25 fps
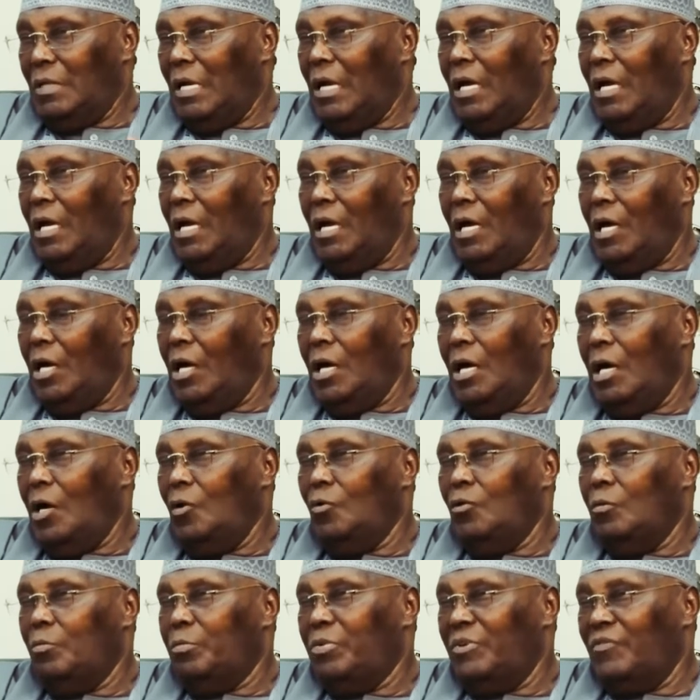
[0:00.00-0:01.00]
I
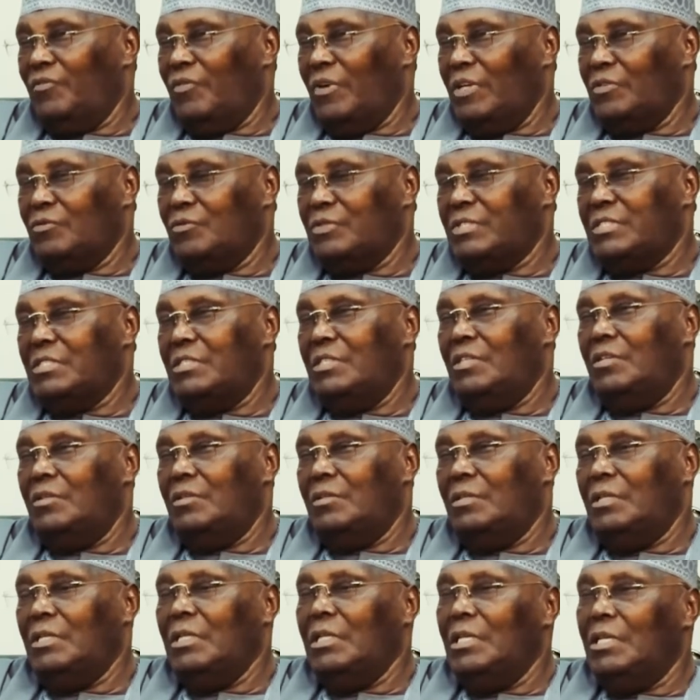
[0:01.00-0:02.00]
would prefer to see
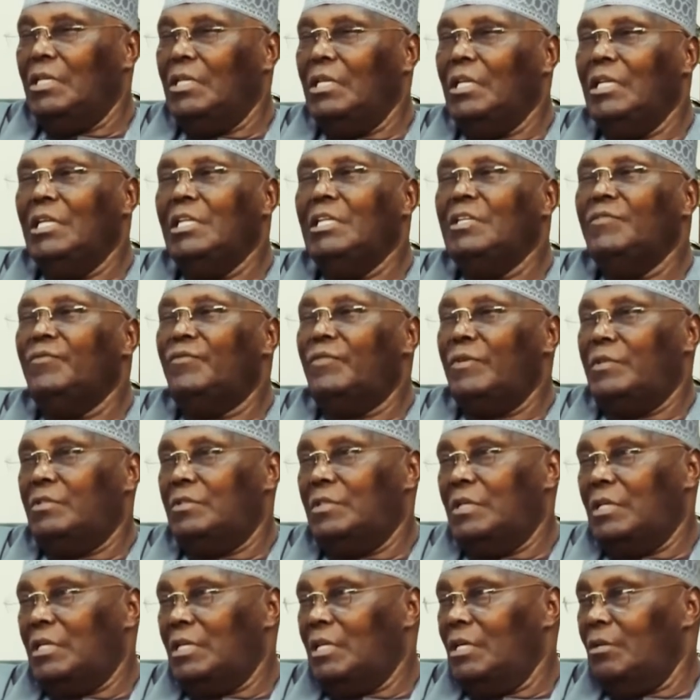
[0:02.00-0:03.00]
a lean
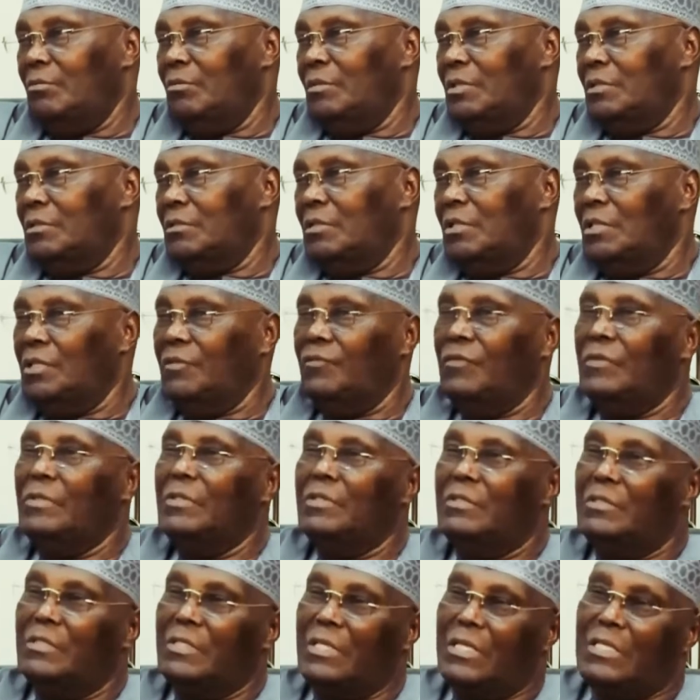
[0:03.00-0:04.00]
federal government,
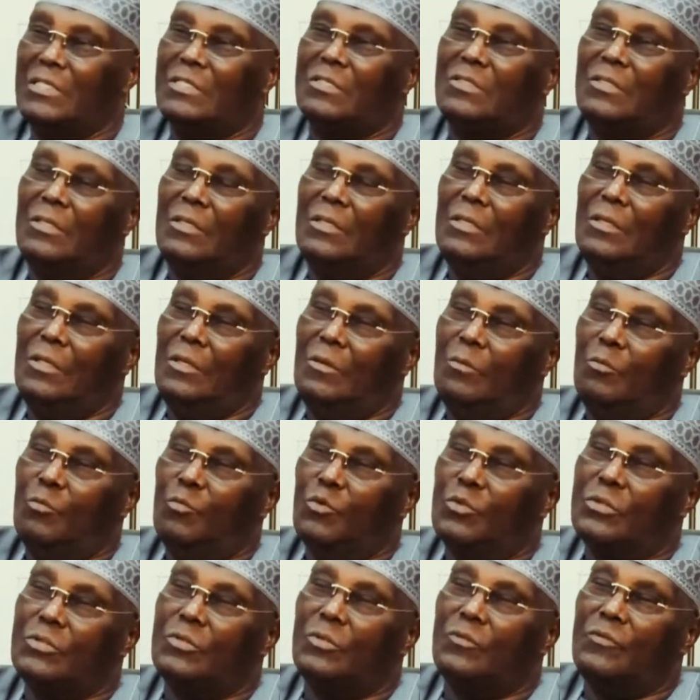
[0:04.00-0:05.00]
leaving the rest,
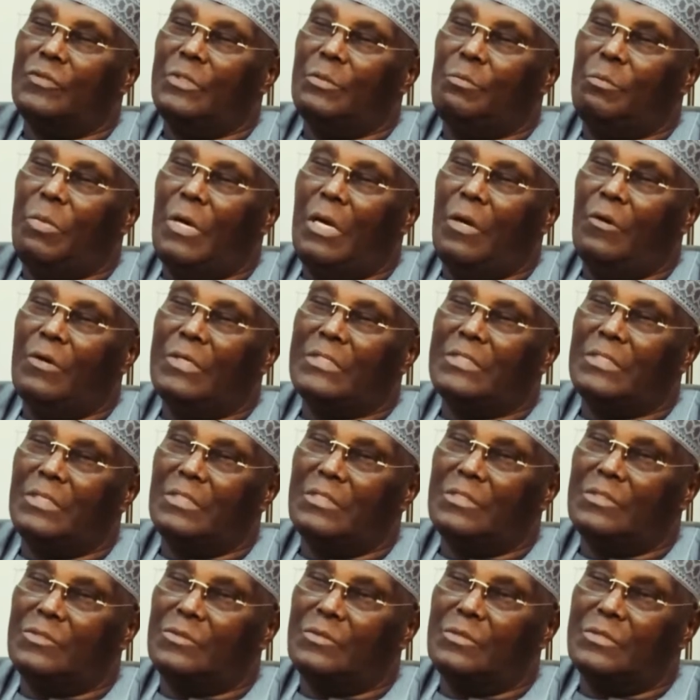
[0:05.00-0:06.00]
most of the powers
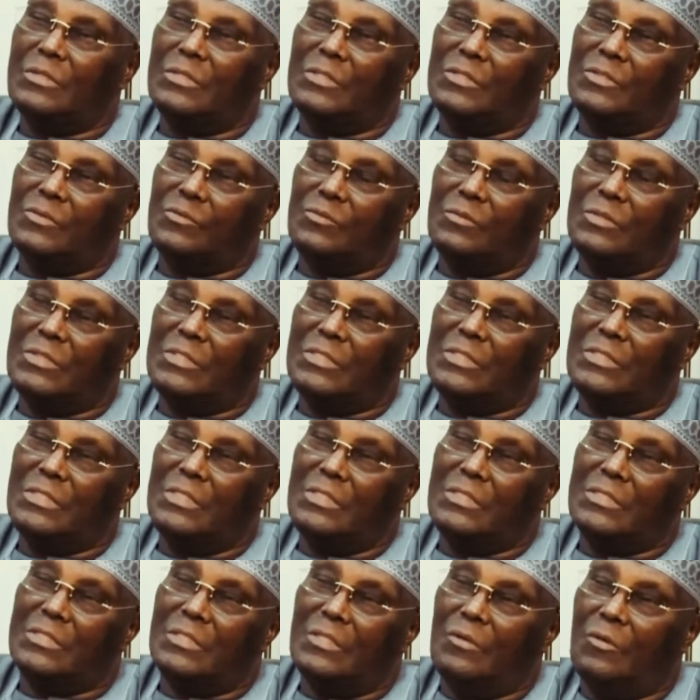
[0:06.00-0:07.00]
and resources to the
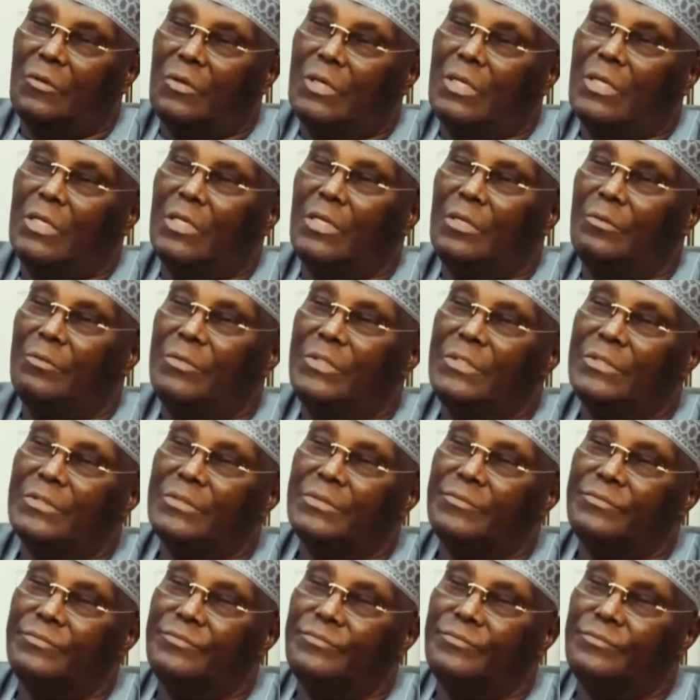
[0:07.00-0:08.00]
states and local
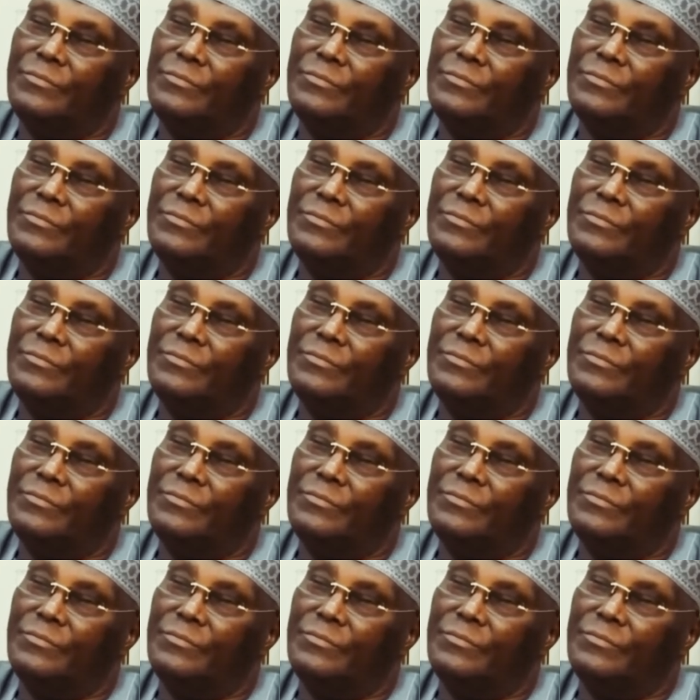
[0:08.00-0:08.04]
governments.